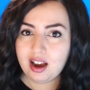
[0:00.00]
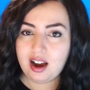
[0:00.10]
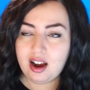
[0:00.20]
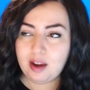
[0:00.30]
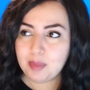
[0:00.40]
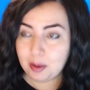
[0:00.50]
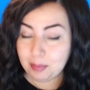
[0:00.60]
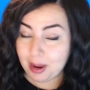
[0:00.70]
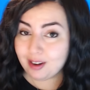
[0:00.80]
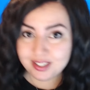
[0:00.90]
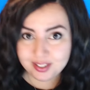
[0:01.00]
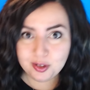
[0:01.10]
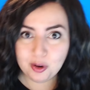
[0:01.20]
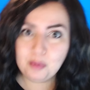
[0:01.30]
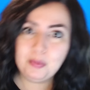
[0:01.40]
on
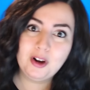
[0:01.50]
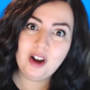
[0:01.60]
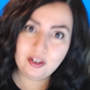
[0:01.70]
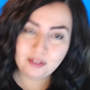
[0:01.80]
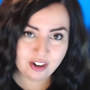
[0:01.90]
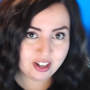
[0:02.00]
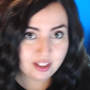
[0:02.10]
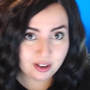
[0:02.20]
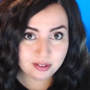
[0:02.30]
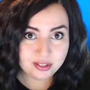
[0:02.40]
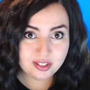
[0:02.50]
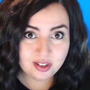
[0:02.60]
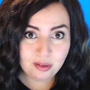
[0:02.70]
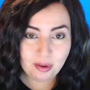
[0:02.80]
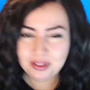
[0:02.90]
Periscope covering those.
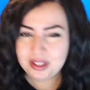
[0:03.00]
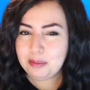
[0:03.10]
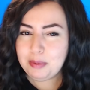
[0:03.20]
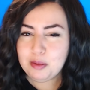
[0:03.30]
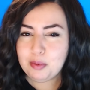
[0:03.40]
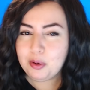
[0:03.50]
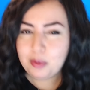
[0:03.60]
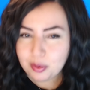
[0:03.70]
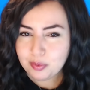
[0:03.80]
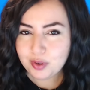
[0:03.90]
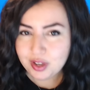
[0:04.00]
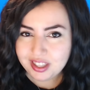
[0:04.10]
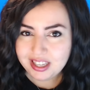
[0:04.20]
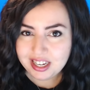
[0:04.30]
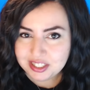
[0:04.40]
So only the people who are
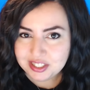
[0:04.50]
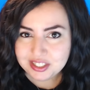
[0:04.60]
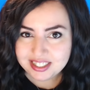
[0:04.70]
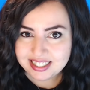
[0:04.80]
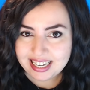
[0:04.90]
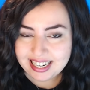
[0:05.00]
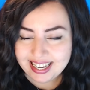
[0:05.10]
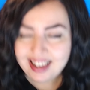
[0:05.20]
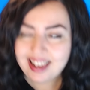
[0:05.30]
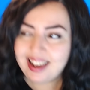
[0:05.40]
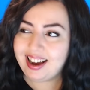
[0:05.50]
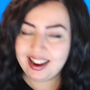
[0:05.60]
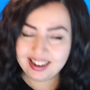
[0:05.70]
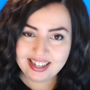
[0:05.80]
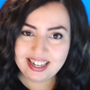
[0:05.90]
really interested
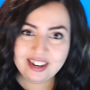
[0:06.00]
can